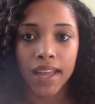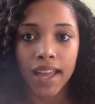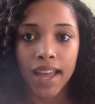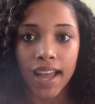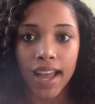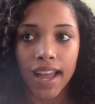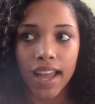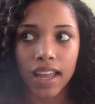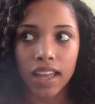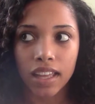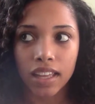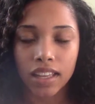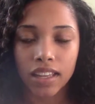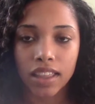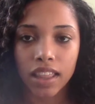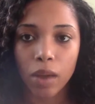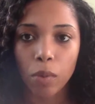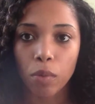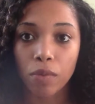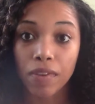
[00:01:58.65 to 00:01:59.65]
and
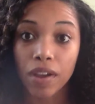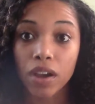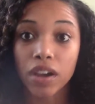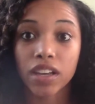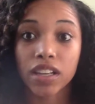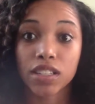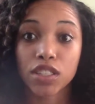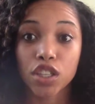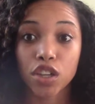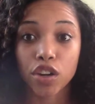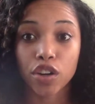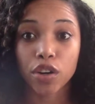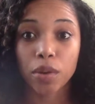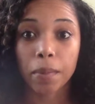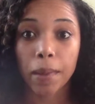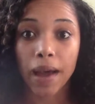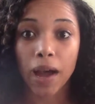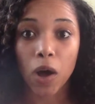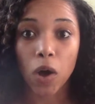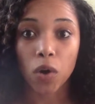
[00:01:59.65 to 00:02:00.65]
they were very concerned
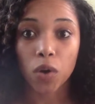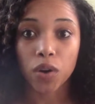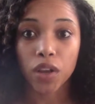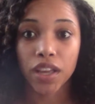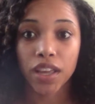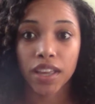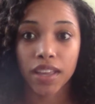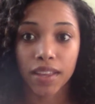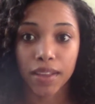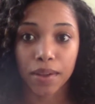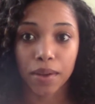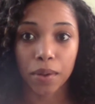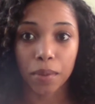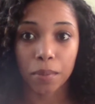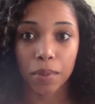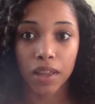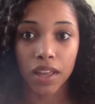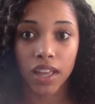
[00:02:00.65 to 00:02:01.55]
about him